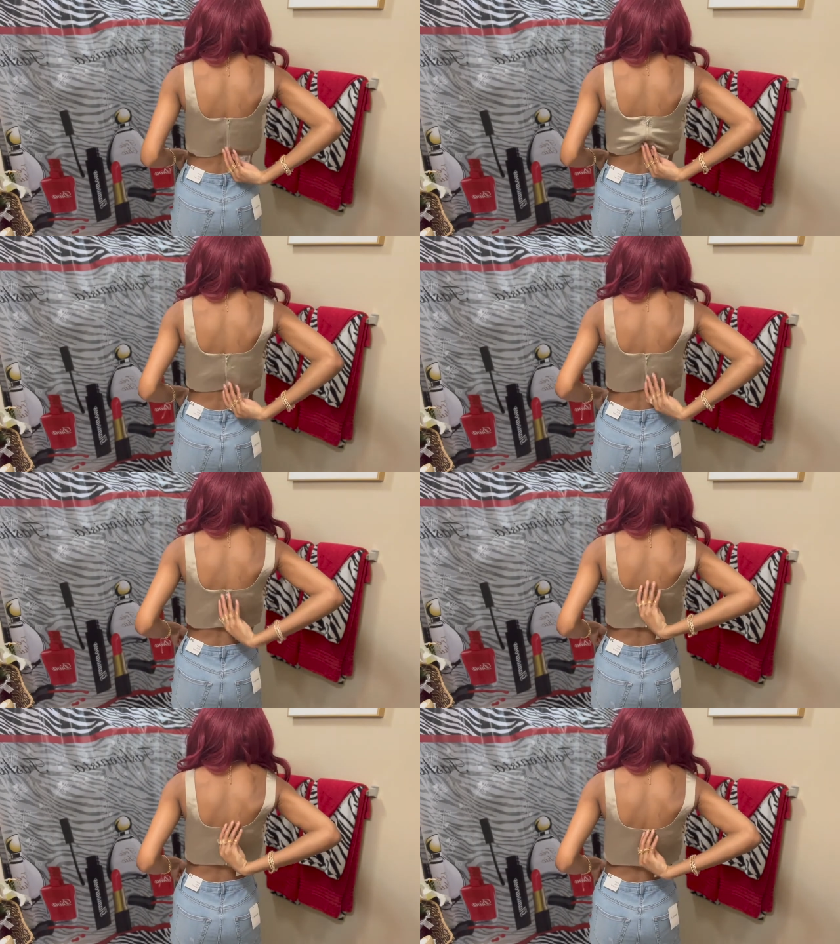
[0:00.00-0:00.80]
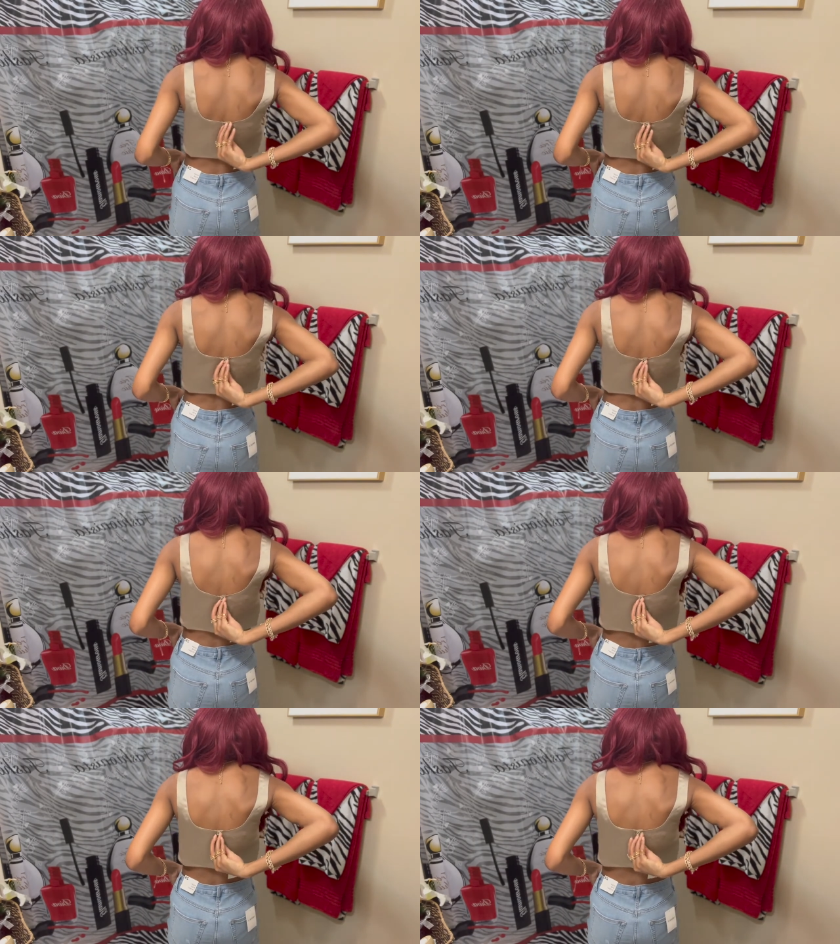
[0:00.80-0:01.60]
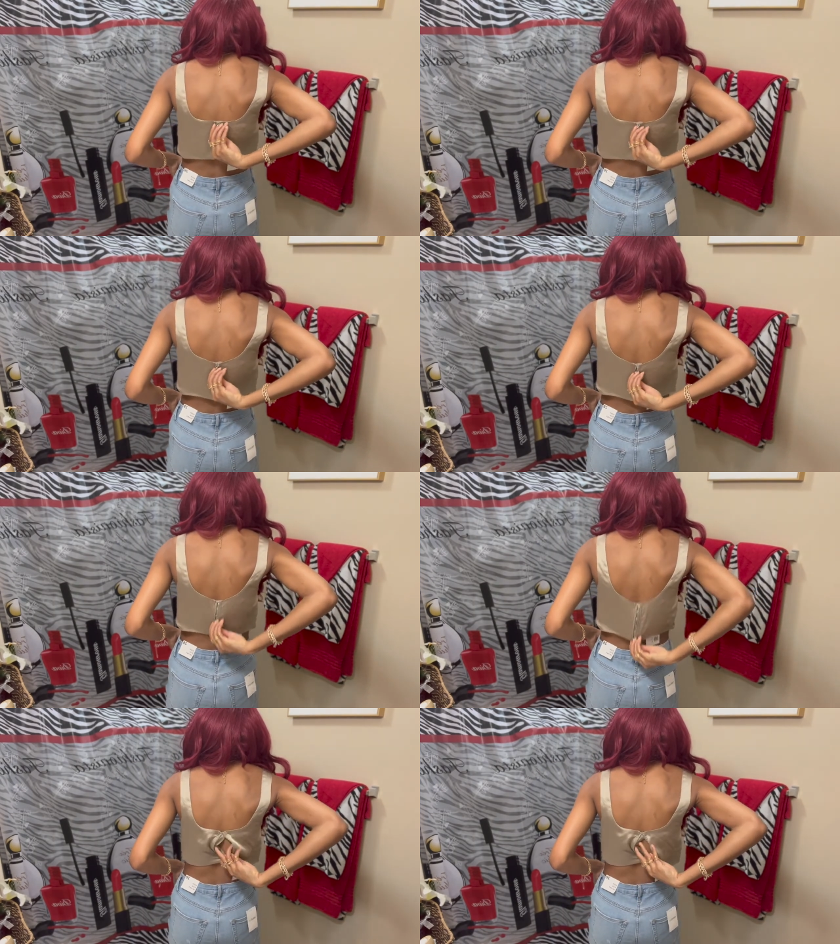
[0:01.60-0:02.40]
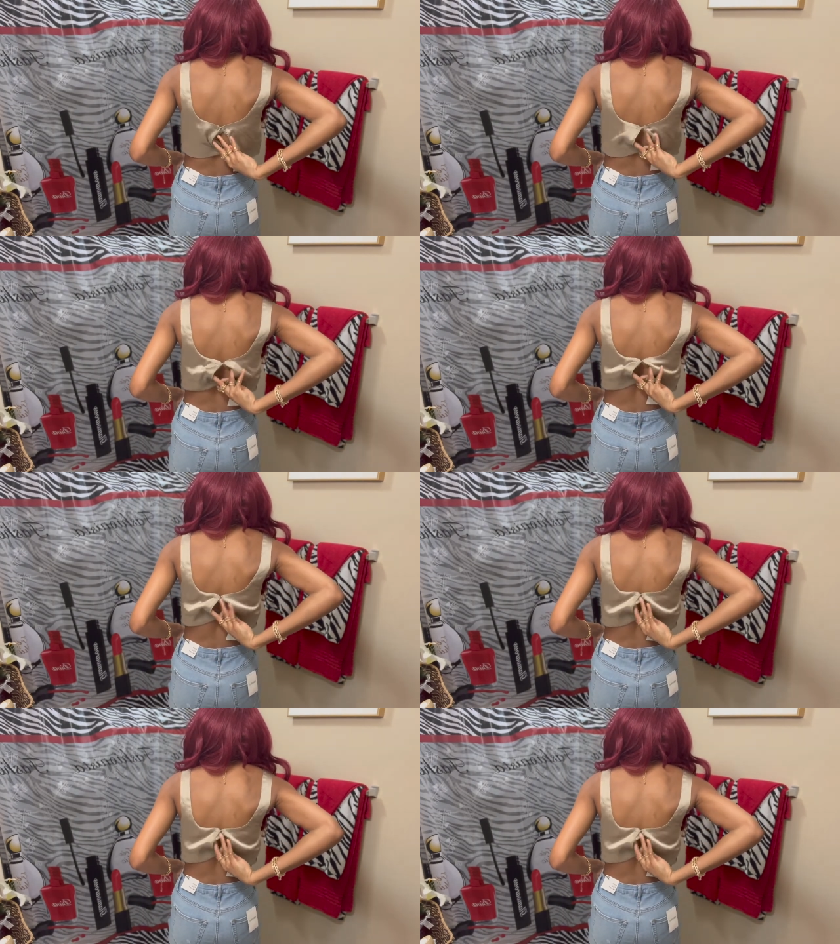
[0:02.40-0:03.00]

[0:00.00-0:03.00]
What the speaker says: No face is visible, so there are no lips to read.